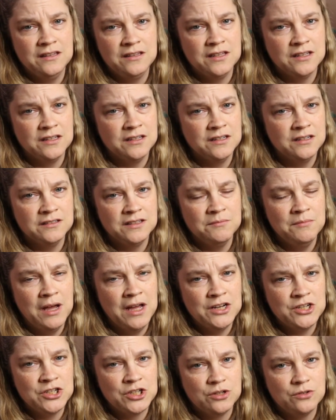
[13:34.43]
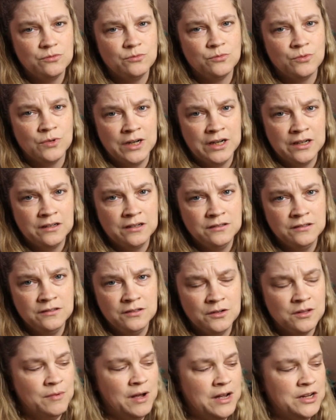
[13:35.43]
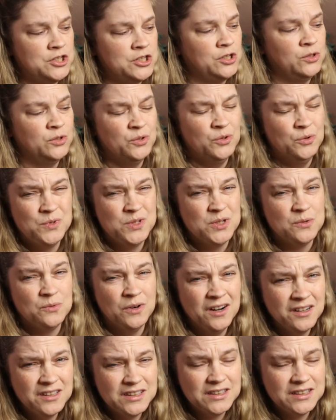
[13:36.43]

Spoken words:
the magic ring or the magic loop to work,